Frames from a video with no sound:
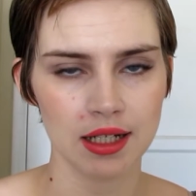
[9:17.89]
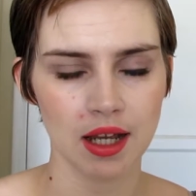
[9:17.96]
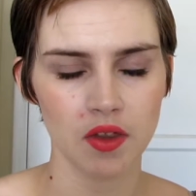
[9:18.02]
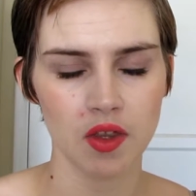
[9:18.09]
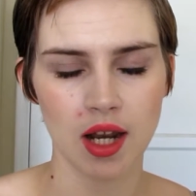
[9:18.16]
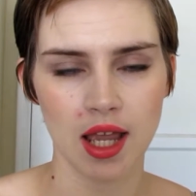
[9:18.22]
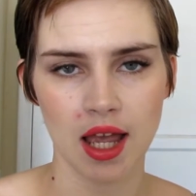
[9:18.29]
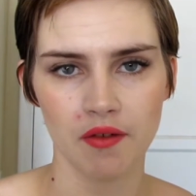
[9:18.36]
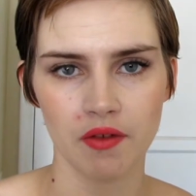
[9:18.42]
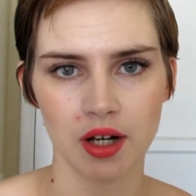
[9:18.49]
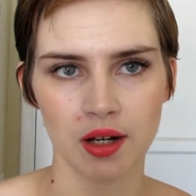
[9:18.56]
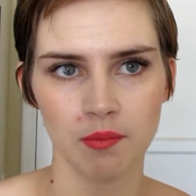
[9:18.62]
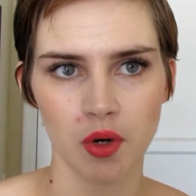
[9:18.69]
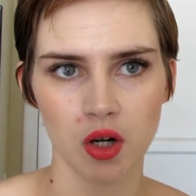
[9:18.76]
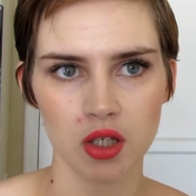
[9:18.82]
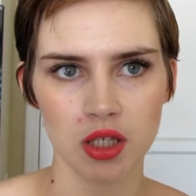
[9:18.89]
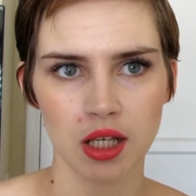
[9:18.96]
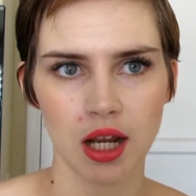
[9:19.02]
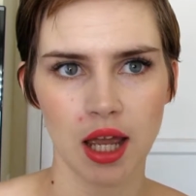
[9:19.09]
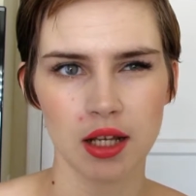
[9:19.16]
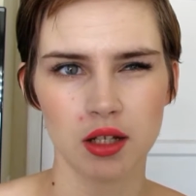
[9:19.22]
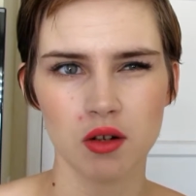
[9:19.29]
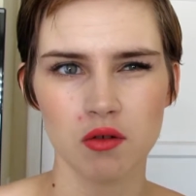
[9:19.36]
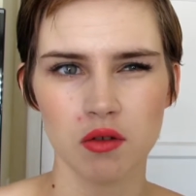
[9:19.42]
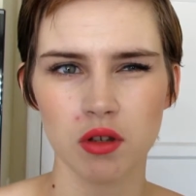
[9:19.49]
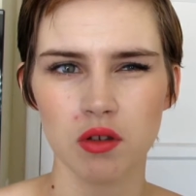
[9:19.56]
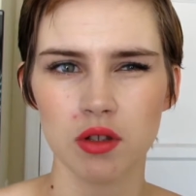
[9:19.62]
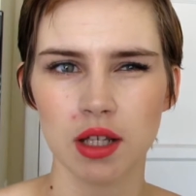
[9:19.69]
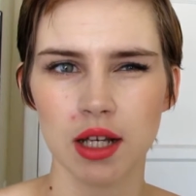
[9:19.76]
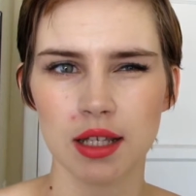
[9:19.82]
Now that I have it in person, I don't
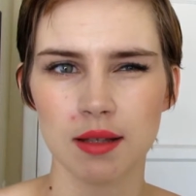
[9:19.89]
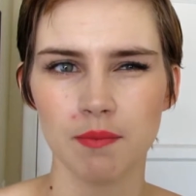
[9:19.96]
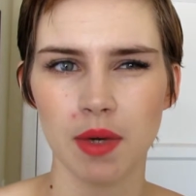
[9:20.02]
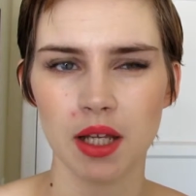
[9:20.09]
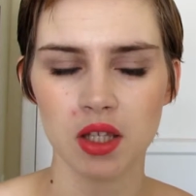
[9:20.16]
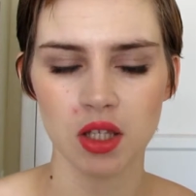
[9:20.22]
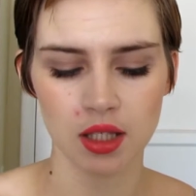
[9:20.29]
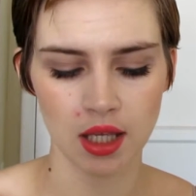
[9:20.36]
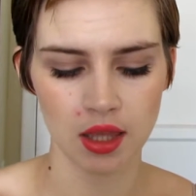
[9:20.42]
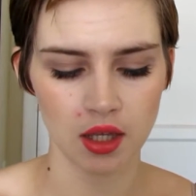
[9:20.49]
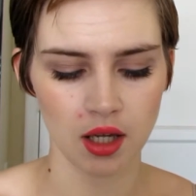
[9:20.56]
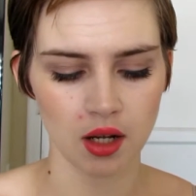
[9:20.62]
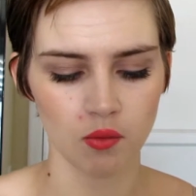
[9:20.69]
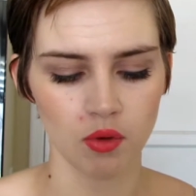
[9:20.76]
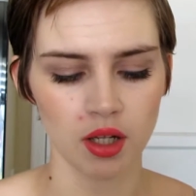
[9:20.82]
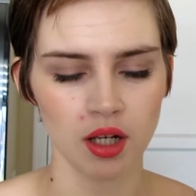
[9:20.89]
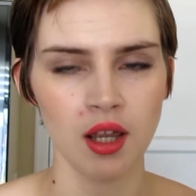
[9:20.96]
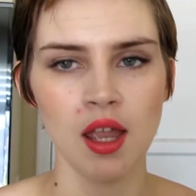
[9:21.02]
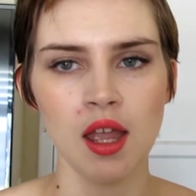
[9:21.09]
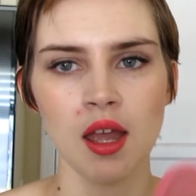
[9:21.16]
use it as much as I thought I would,